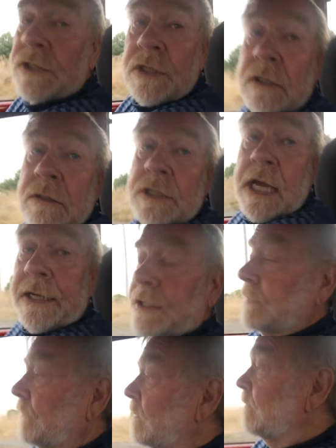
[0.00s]
to charge
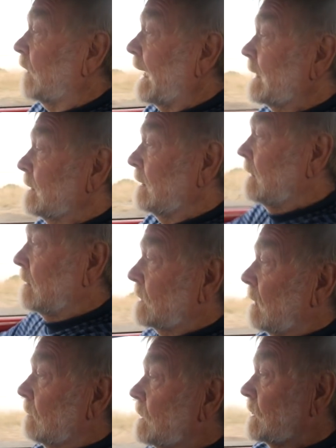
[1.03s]
it from flat,
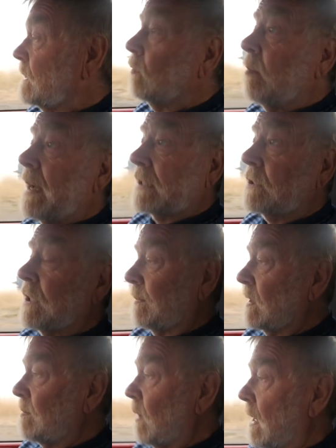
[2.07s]
so it's still much
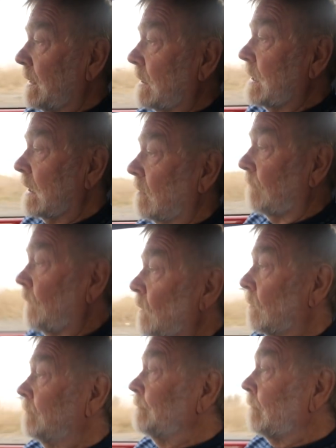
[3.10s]
cheaper than buying a tank of
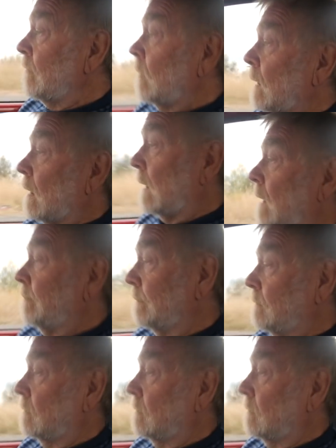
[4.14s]
fuel. Uh,